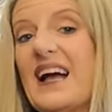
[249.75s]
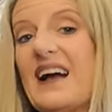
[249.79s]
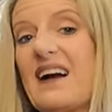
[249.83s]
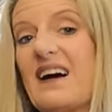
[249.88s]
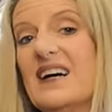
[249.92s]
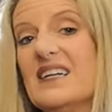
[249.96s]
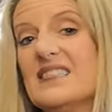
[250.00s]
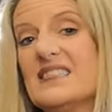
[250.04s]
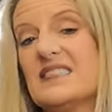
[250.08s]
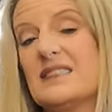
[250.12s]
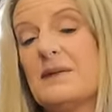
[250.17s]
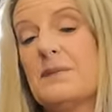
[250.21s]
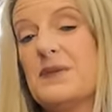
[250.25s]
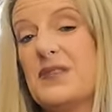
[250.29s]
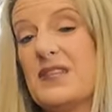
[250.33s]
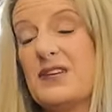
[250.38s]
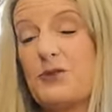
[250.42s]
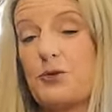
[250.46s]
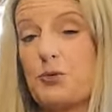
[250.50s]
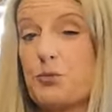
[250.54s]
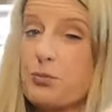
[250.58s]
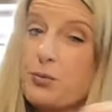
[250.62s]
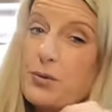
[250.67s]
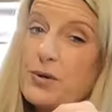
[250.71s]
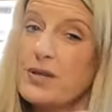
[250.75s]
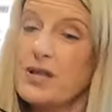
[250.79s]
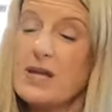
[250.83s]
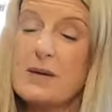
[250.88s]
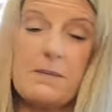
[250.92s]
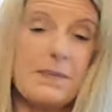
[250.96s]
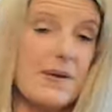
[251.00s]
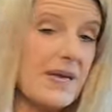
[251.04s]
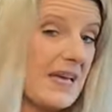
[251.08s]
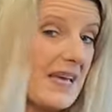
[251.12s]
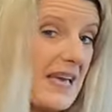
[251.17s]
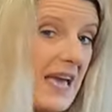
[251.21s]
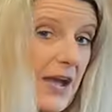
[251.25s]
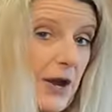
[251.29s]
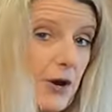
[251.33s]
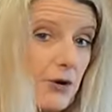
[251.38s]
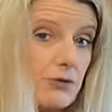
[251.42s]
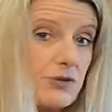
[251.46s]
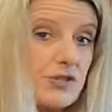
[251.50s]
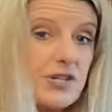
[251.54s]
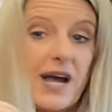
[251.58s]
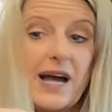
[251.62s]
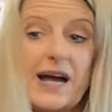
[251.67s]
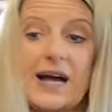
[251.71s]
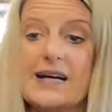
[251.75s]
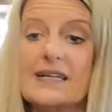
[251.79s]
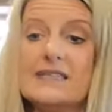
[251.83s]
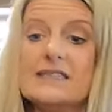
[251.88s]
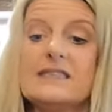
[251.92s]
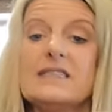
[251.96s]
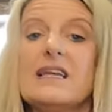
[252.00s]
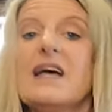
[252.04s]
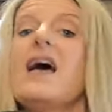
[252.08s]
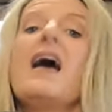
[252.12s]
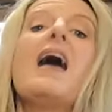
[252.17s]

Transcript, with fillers: I got some of these really big hair ties.